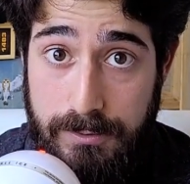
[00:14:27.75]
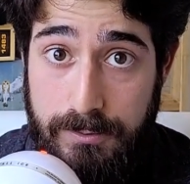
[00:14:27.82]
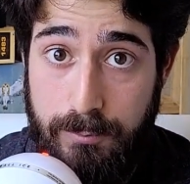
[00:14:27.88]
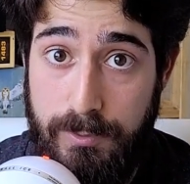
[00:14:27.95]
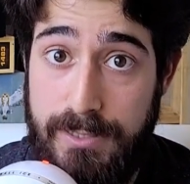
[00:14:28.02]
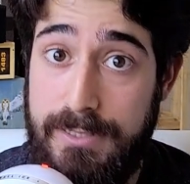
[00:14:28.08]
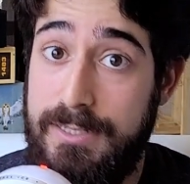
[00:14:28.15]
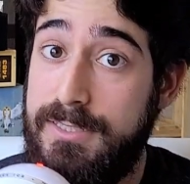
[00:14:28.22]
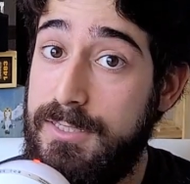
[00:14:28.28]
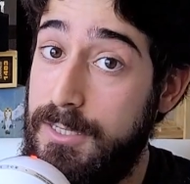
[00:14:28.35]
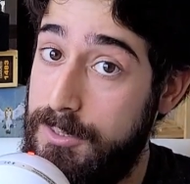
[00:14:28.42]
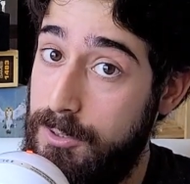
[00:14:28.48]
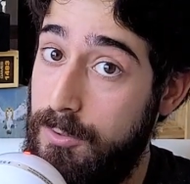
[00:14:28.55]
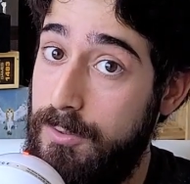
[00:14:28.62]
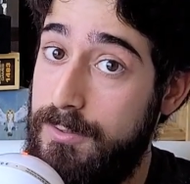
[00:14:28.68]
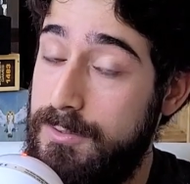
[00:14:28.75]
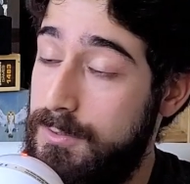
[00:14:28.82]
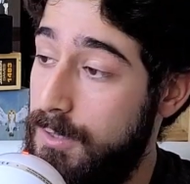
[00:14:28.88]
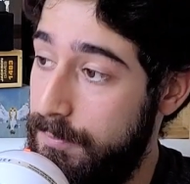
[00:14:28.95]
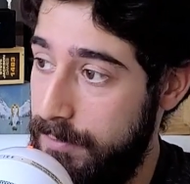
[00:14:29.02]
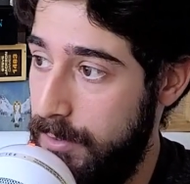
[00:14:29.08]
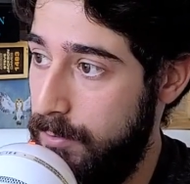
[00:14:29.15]
when it's the turn
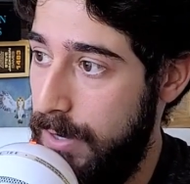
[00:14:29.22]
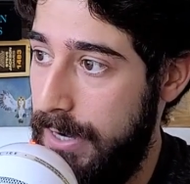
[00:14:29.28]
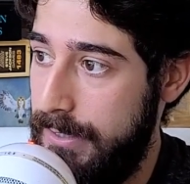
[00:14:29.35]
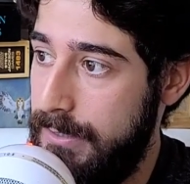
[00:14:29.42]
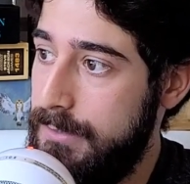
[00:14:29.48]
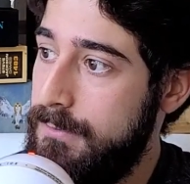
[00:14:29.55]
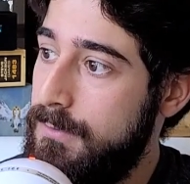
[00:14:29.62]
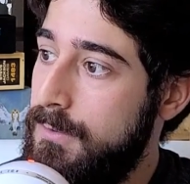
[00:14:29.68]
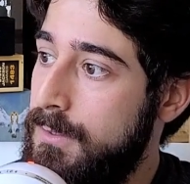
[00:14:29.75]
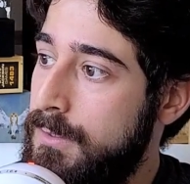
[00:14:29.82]
of the Kraken,